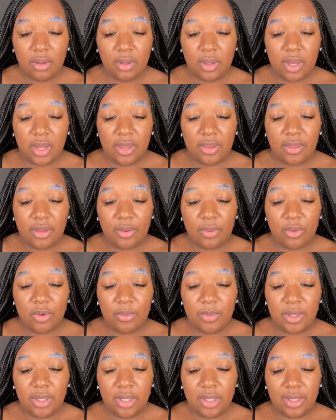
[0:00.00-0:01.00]
I think we'll
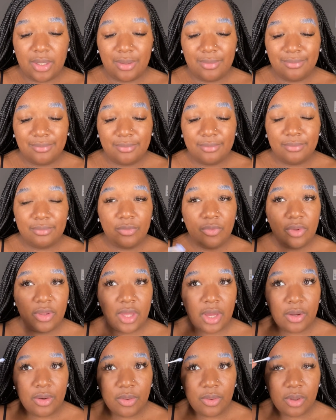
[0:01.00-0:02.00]
be good
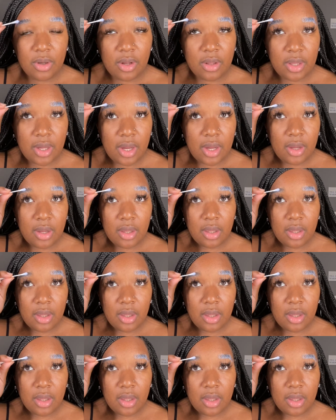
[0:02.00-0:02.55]
without doing all that.